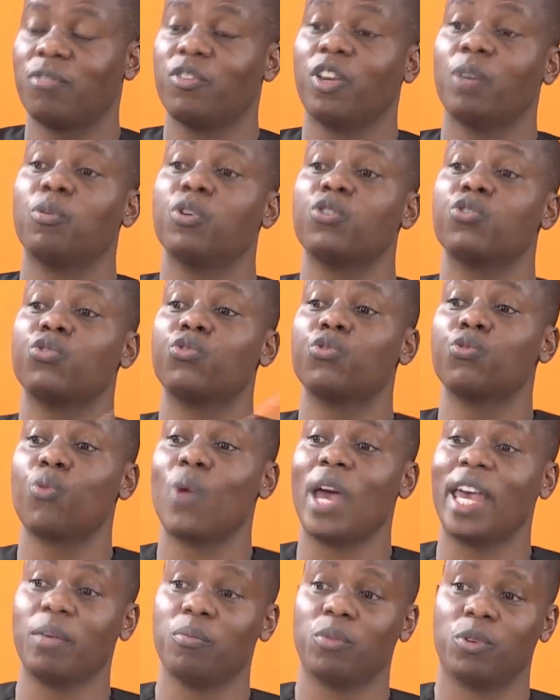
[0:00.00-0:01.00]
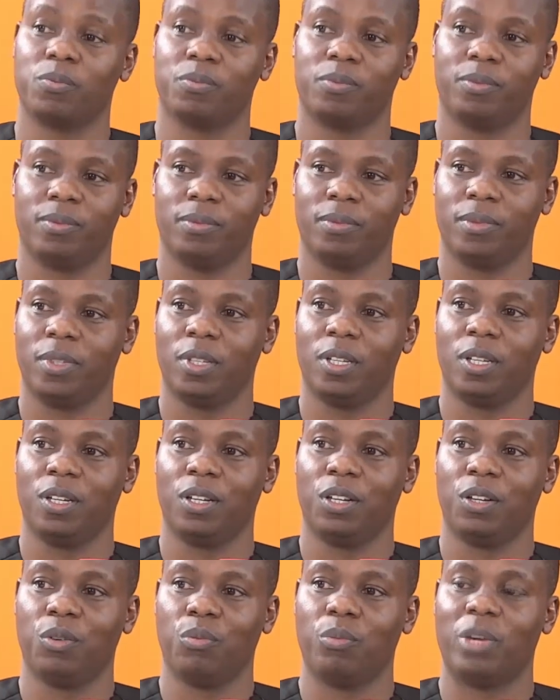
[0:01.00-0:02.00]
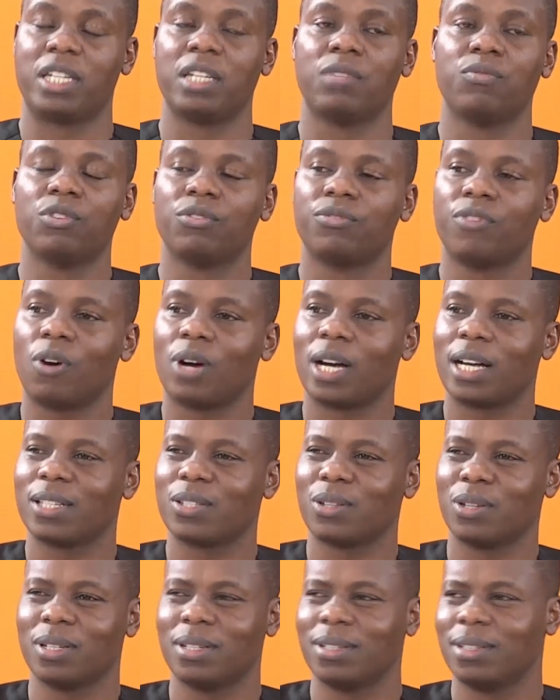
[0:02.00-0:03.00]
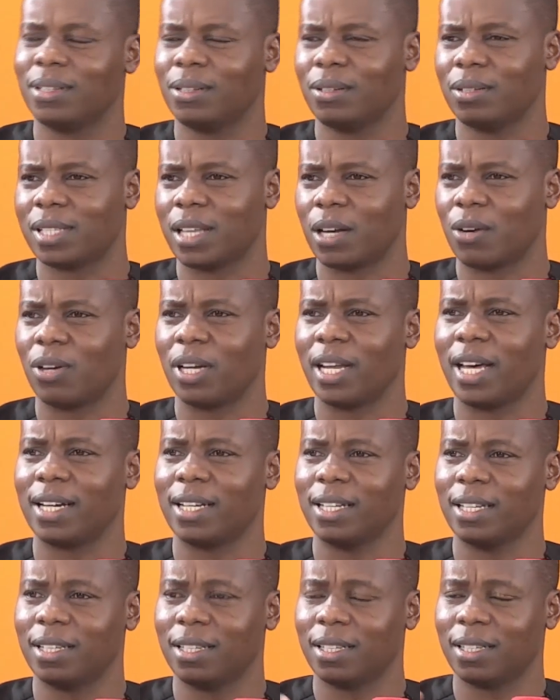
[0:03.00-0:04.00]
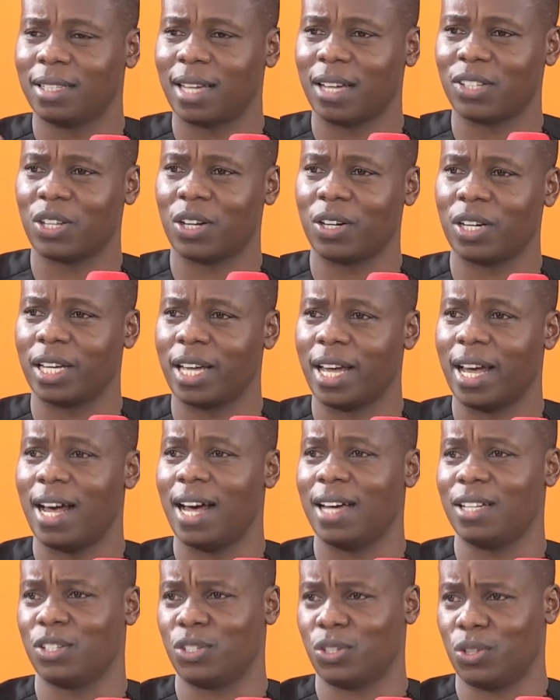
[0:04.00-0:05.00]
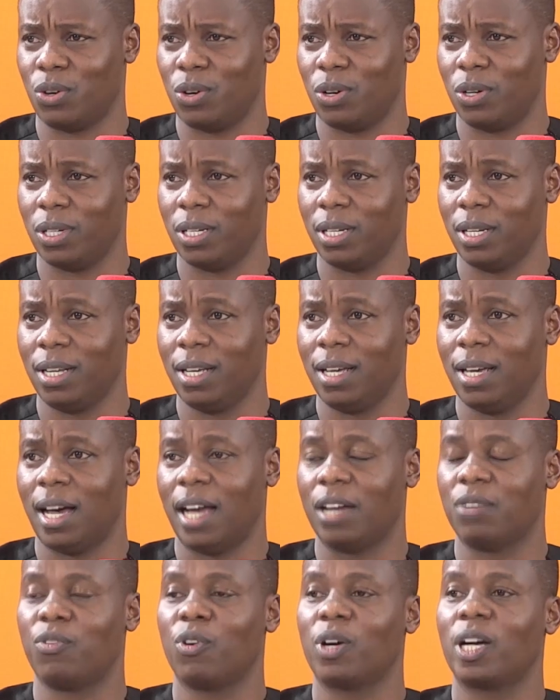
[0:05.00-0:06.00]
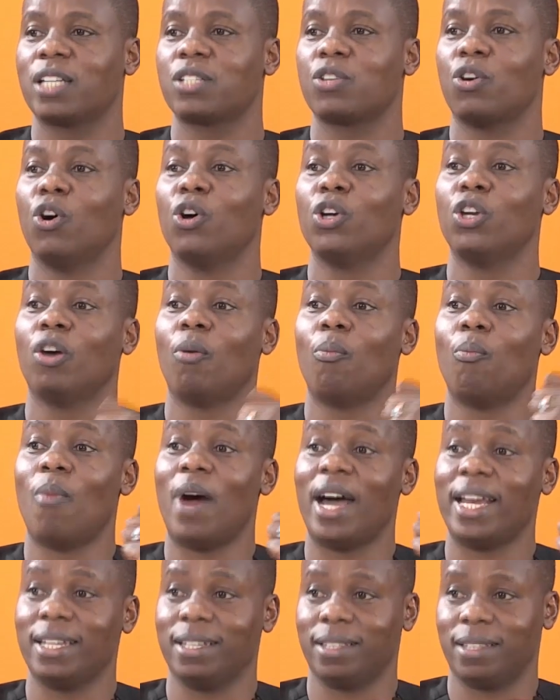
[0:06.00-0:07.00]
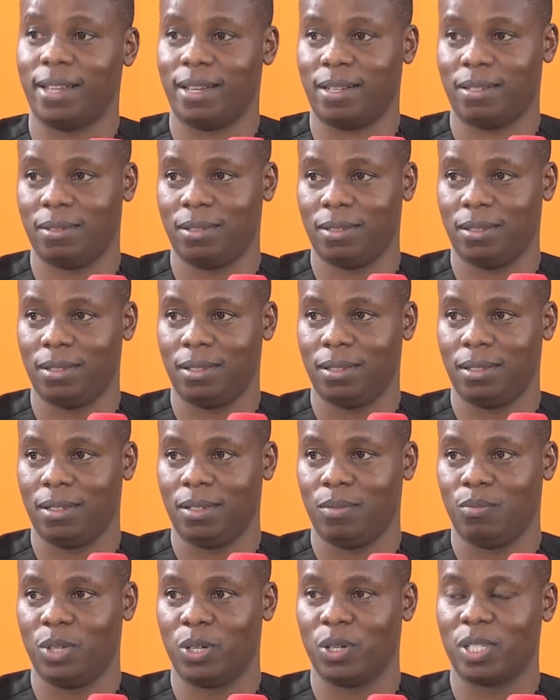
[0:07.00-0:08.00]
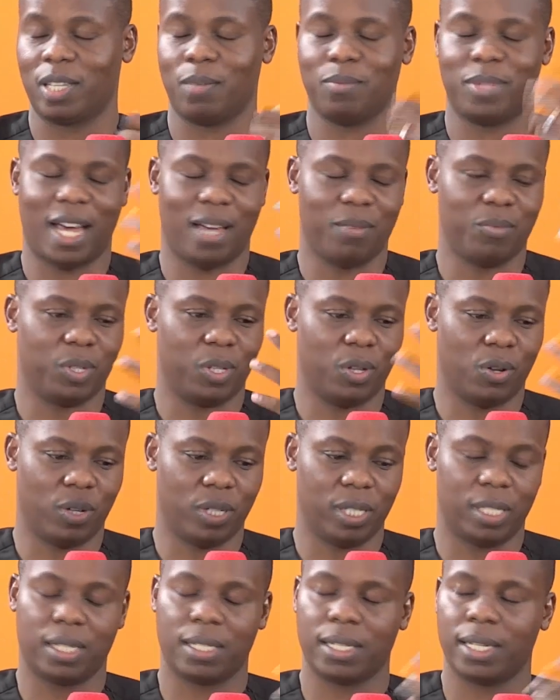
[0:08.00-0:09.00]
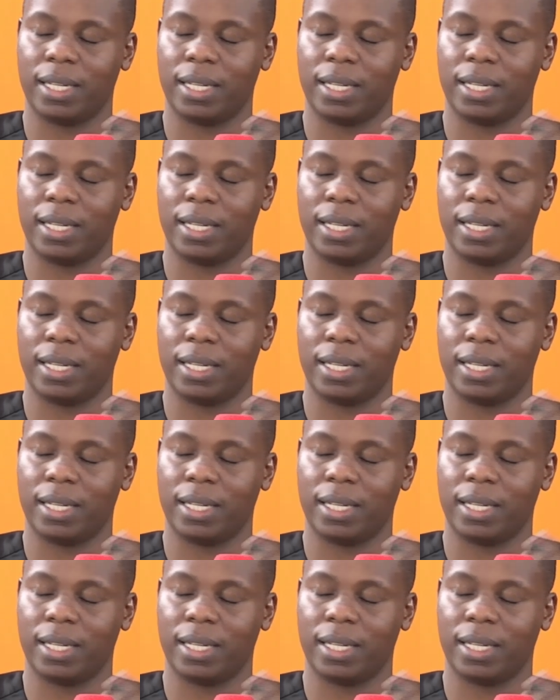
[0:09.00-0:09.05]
you're able to do way more. But if you focus on, secondary, tertiary care and so on, and focus all your money there, because sometimes, it's